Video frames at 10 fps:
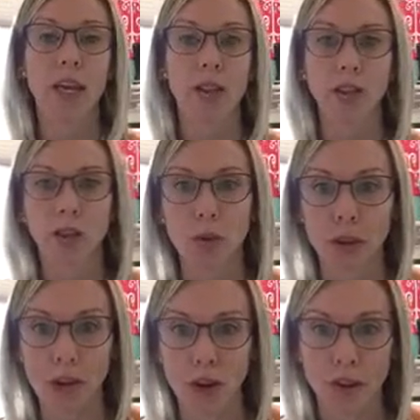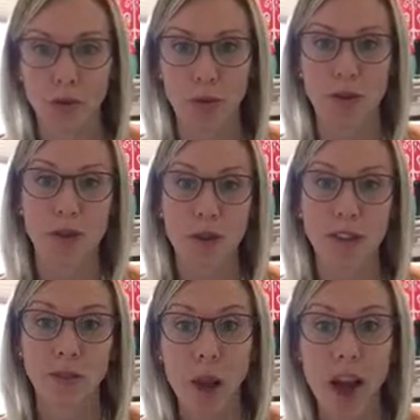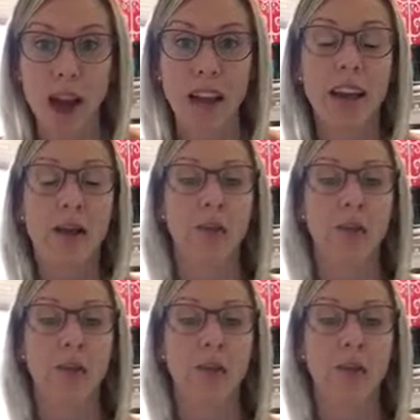includes $200 worth of free swag,